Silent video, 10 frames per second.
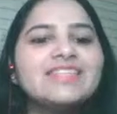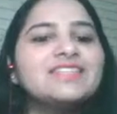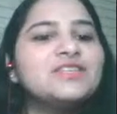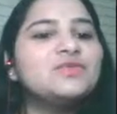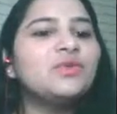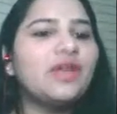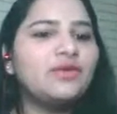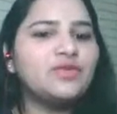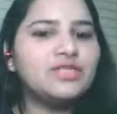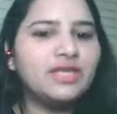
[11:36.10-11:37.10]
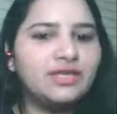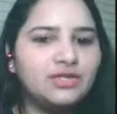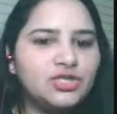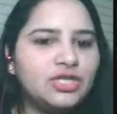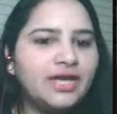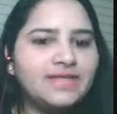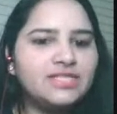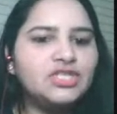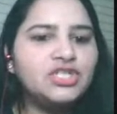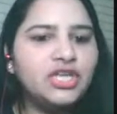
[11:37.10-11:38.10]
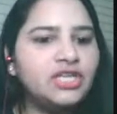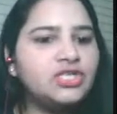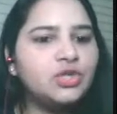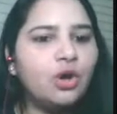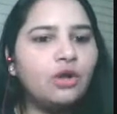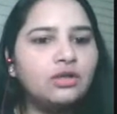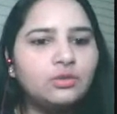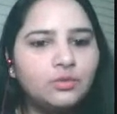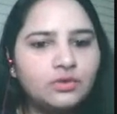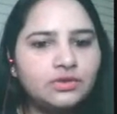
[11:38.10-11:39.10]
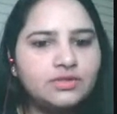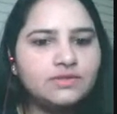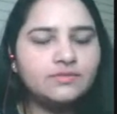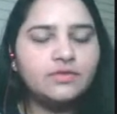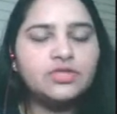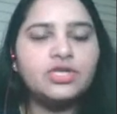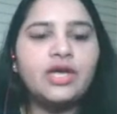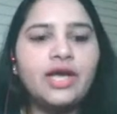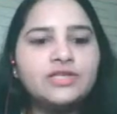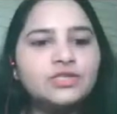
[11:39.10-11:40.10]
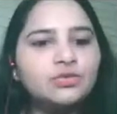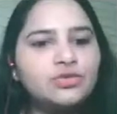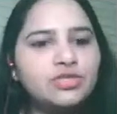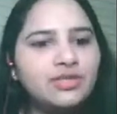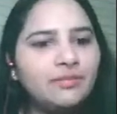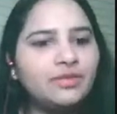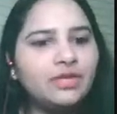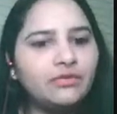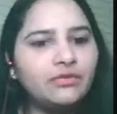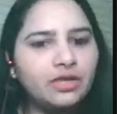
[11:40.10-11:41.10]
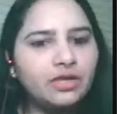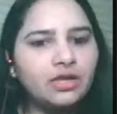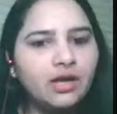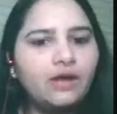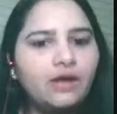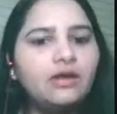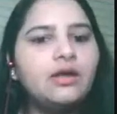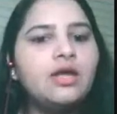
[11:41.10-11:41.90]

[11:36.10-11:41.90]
This is what I was saying. She hasn't changed all the words. She has used debit and credit card.